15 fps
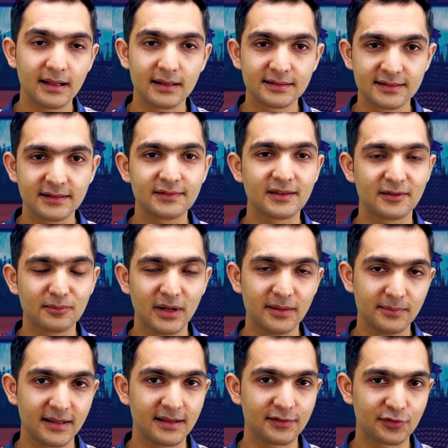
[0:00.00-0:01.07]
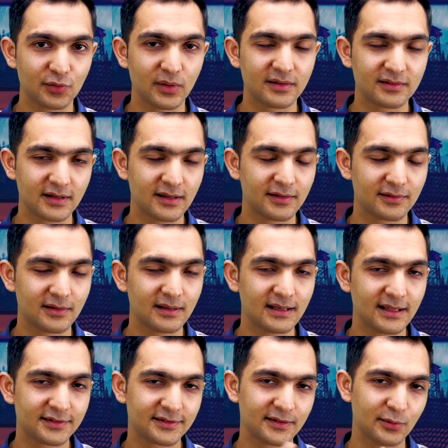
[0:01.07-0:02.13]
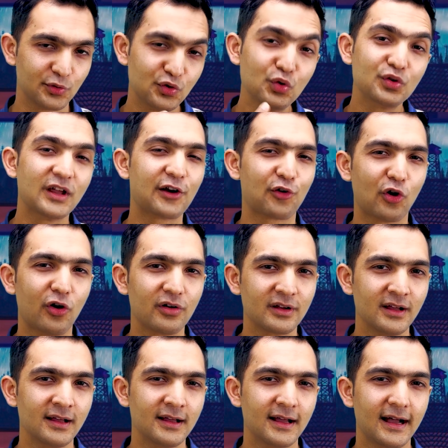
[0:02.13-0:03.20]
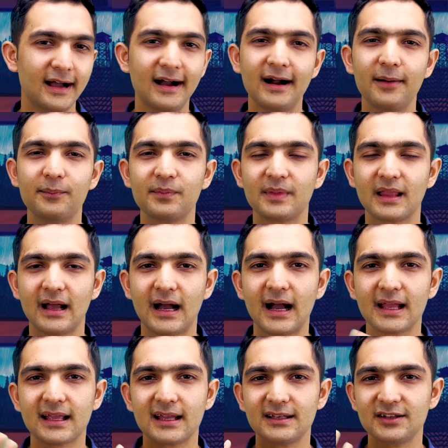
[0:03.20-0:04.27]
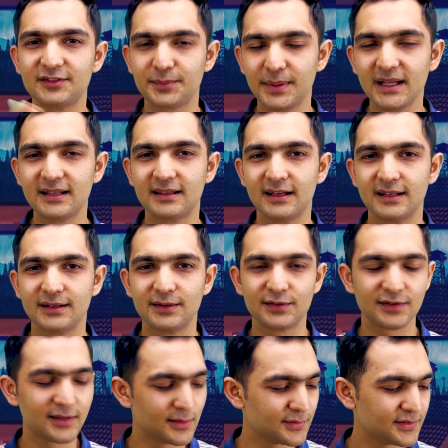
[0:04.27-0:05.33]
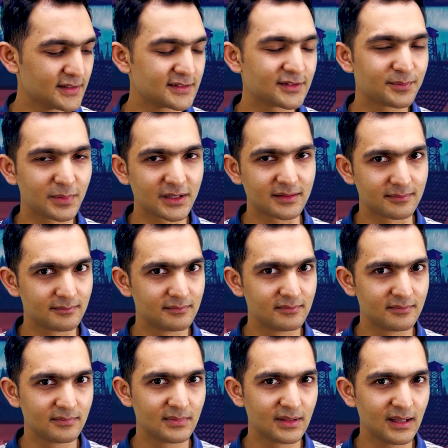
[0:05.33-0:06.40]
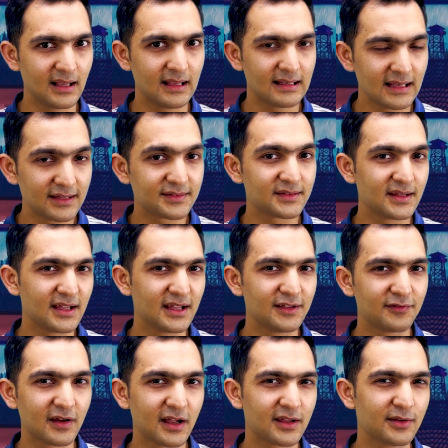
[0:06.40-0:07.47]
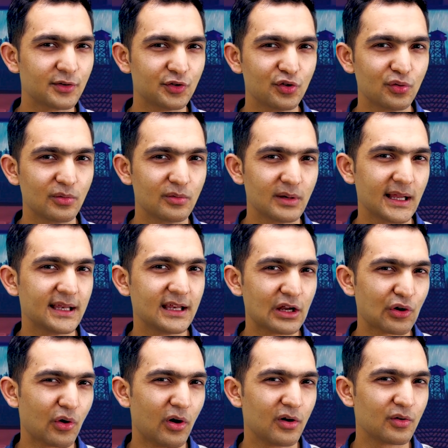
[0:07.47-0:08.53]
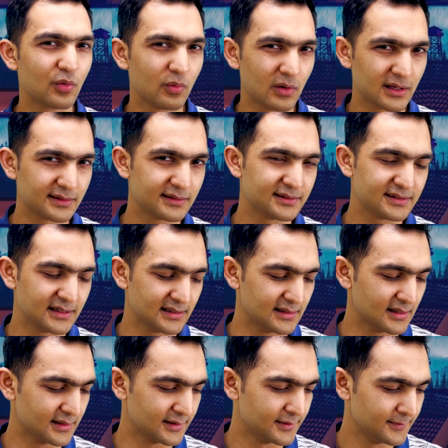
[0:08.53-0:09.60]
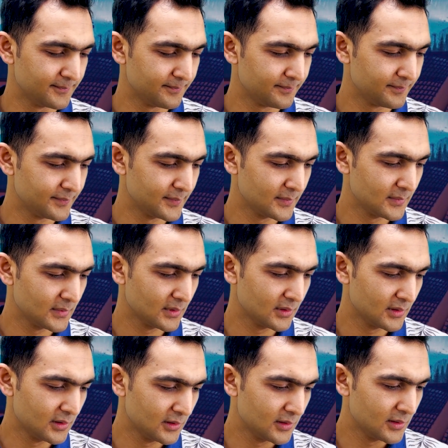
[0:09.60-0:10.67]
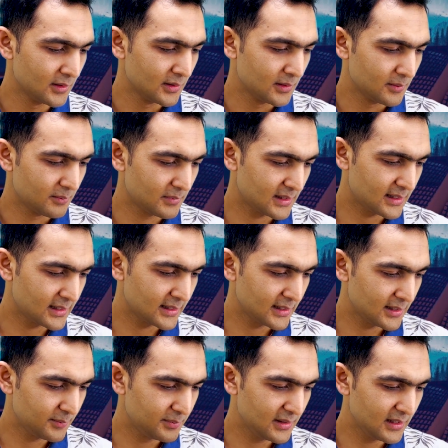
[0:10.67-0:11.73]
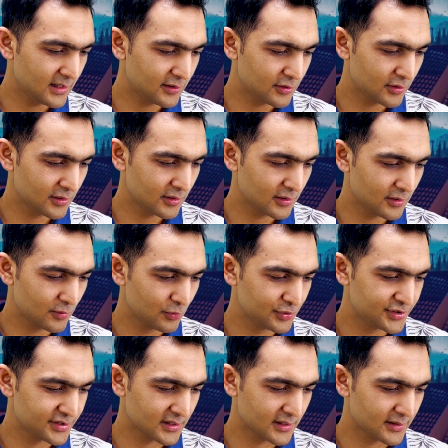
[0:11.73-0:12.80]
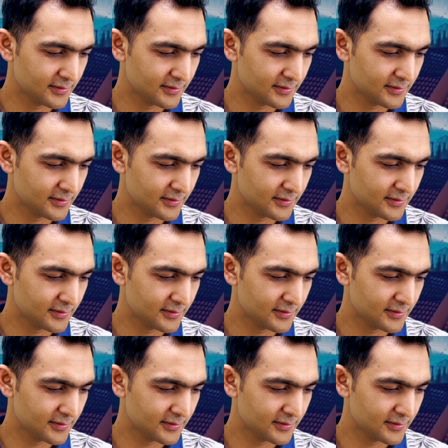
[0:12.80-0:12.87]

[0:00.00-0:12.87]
She said my biggest wish. Let's do the wrong. I can speak the sentence, but let's see if I do any wrong what she done. My big wish.